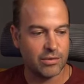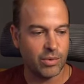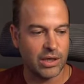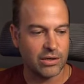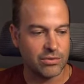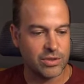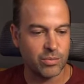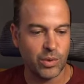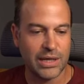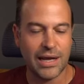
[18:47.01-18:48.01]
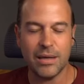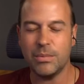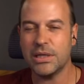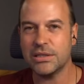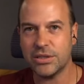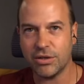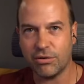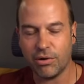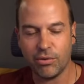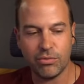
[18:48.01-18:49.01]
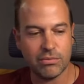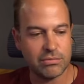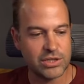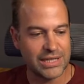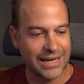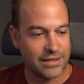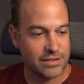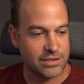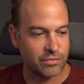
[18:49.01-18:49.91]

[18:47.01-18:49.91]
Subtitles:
We could do some renaming to your own standards,